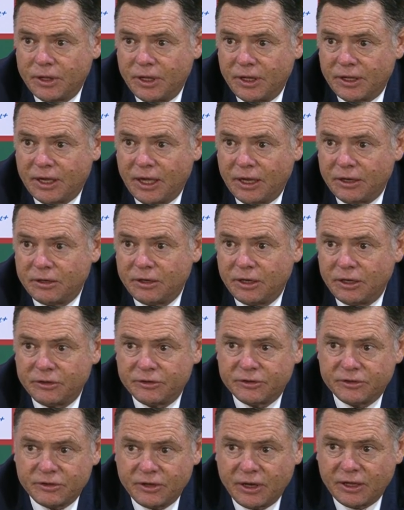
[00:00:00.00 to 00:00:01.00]
again
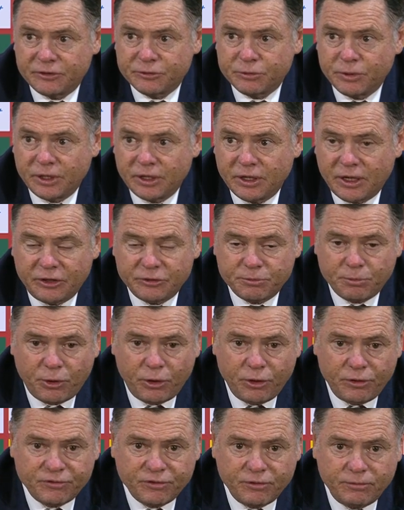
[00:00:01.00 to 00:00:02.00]
into the next week against
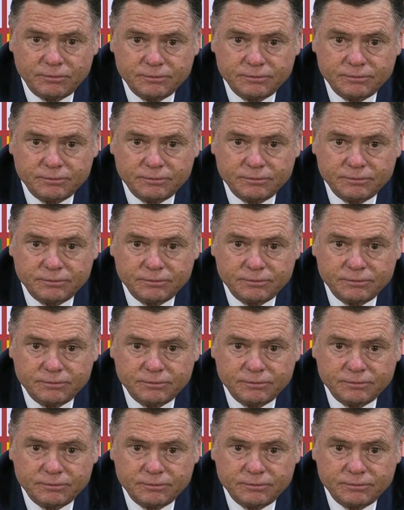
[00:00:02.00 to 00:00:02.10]
Perth.